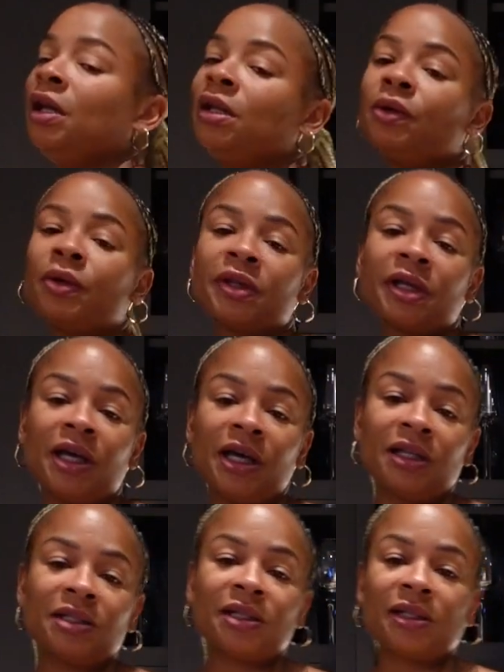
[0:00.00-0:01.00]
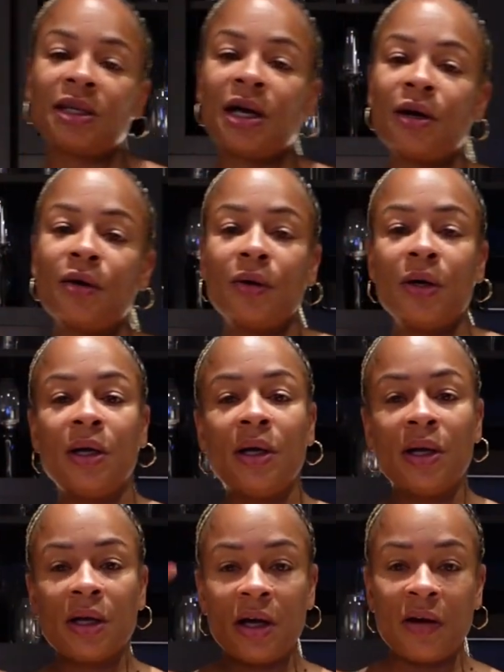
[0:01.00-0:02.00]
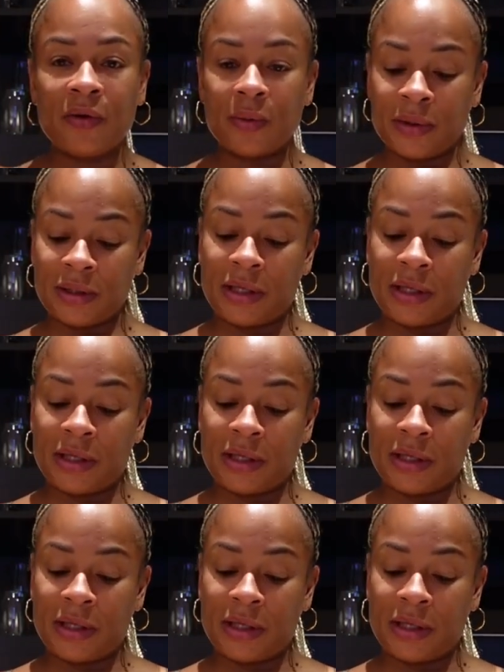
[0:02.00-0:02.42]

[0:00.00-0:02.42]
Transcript: Lower the heat to low, cover with the